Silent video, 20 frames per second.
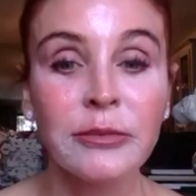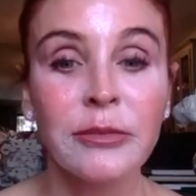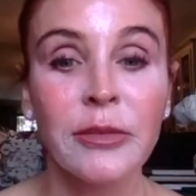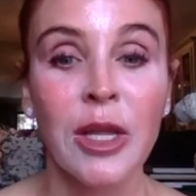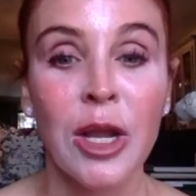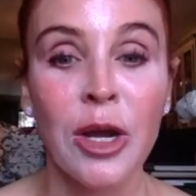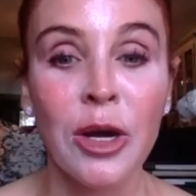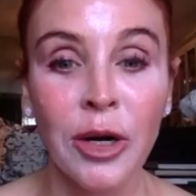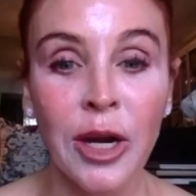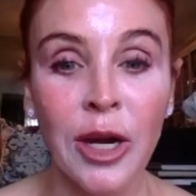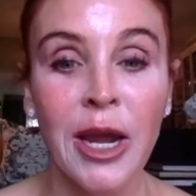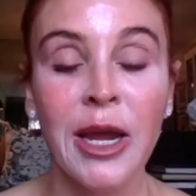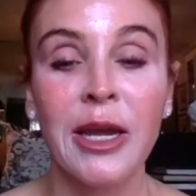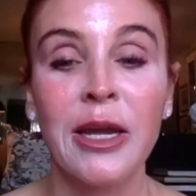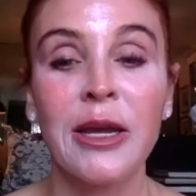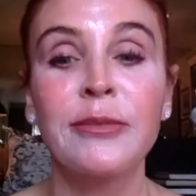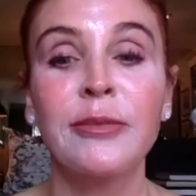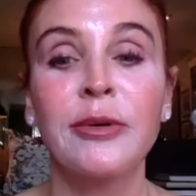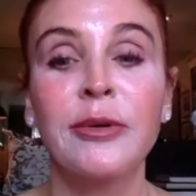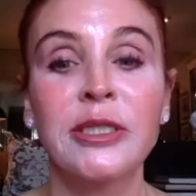okay, and
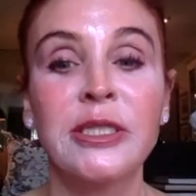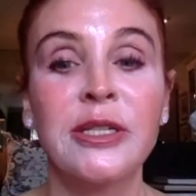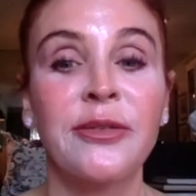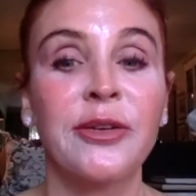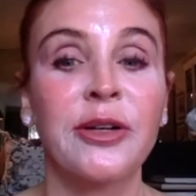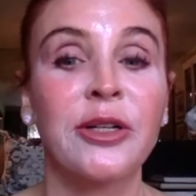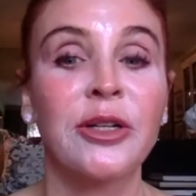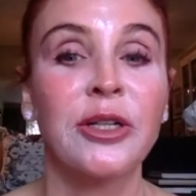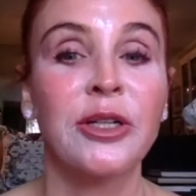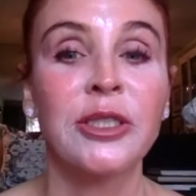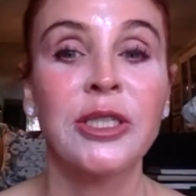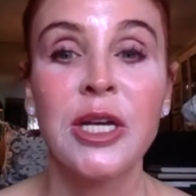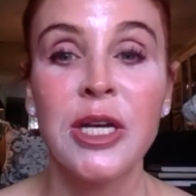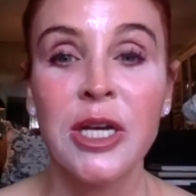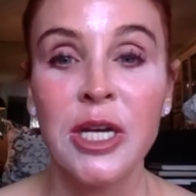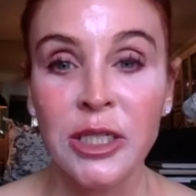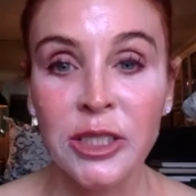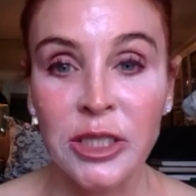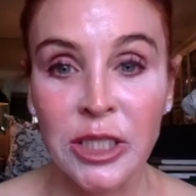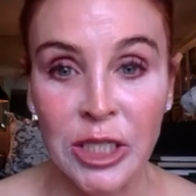more difficult
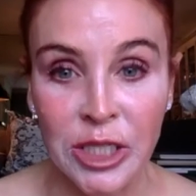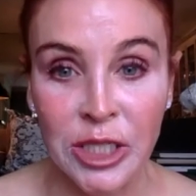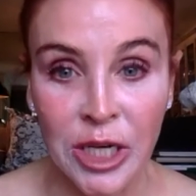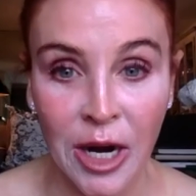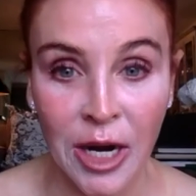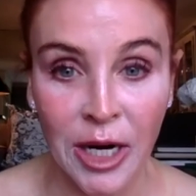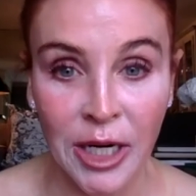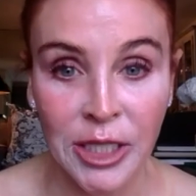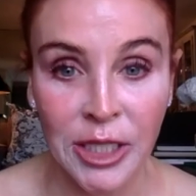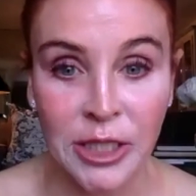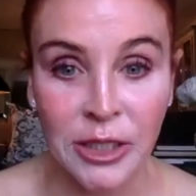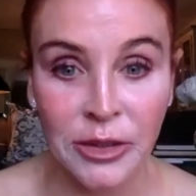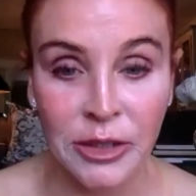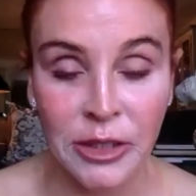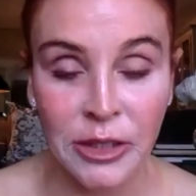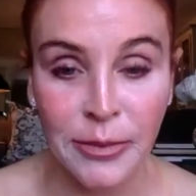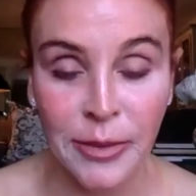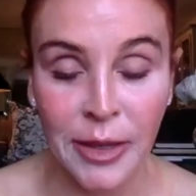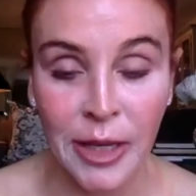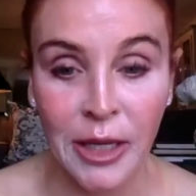to talk, so to
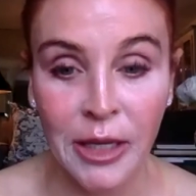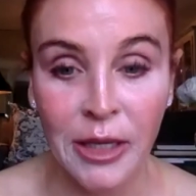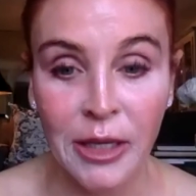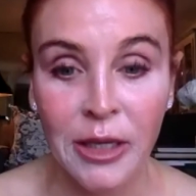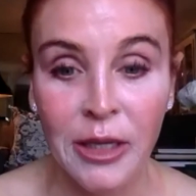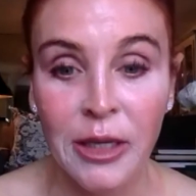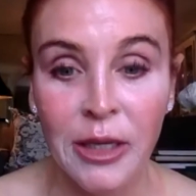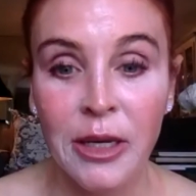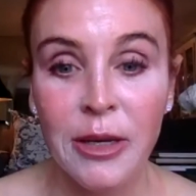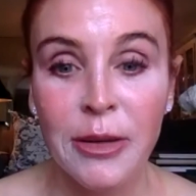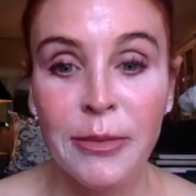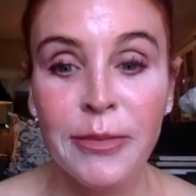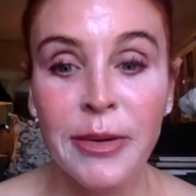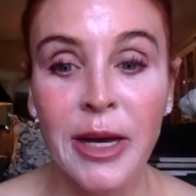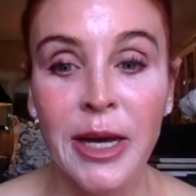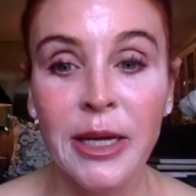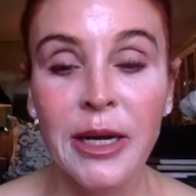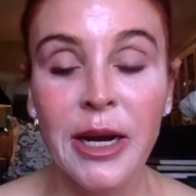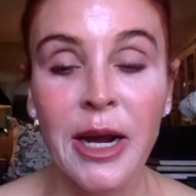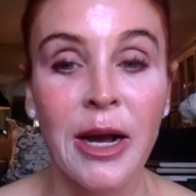speak.
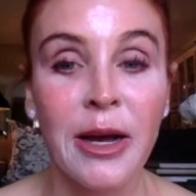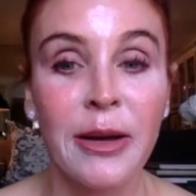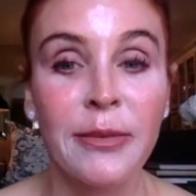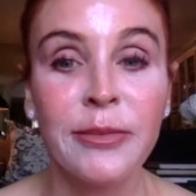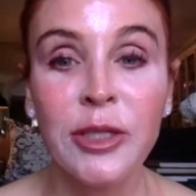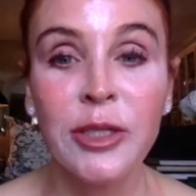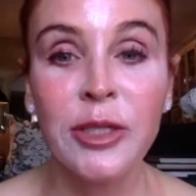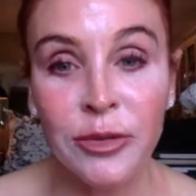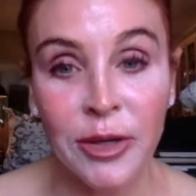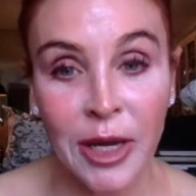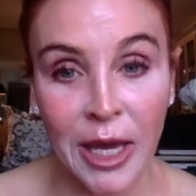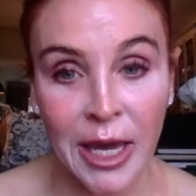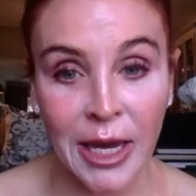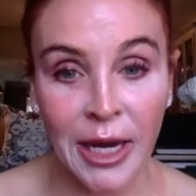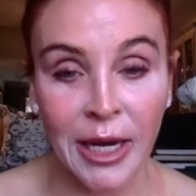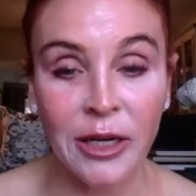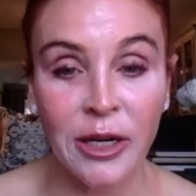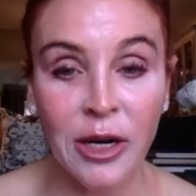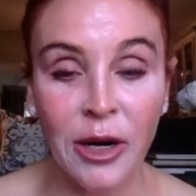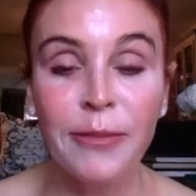But you
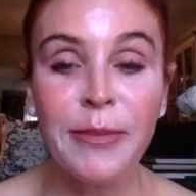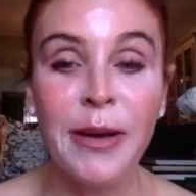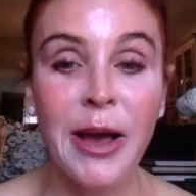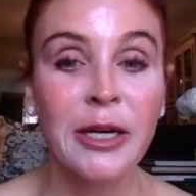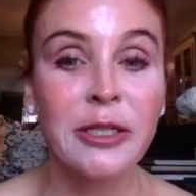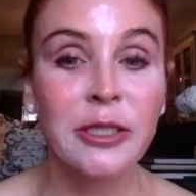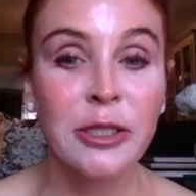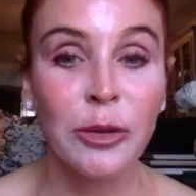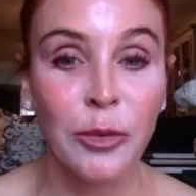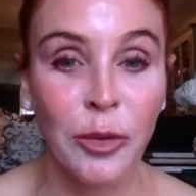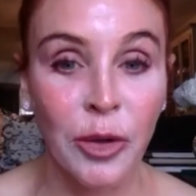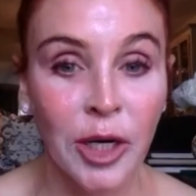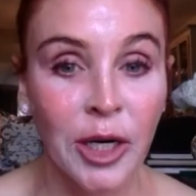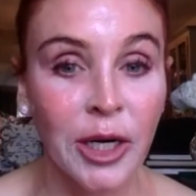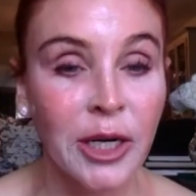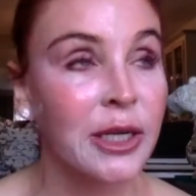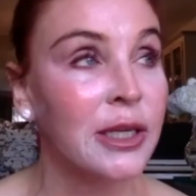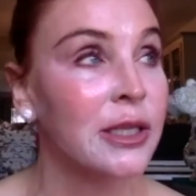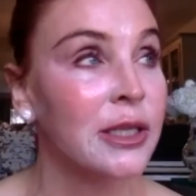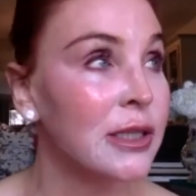can go back to work
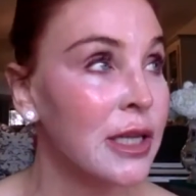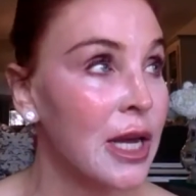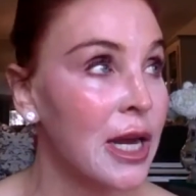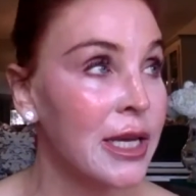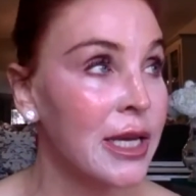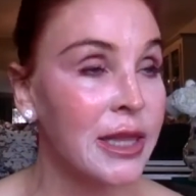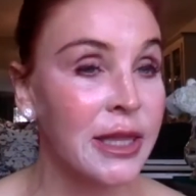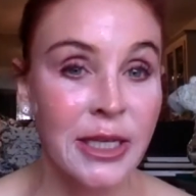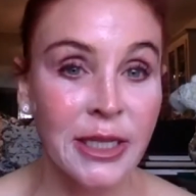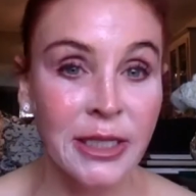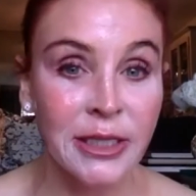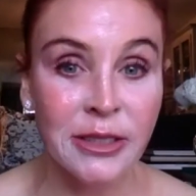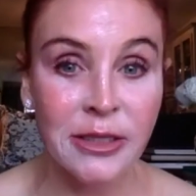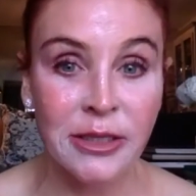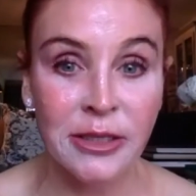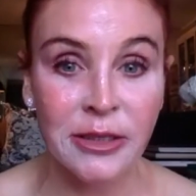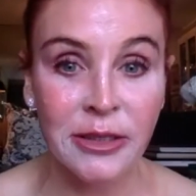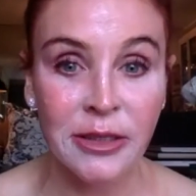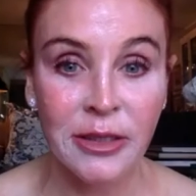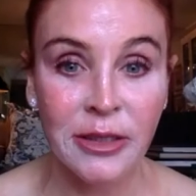like this.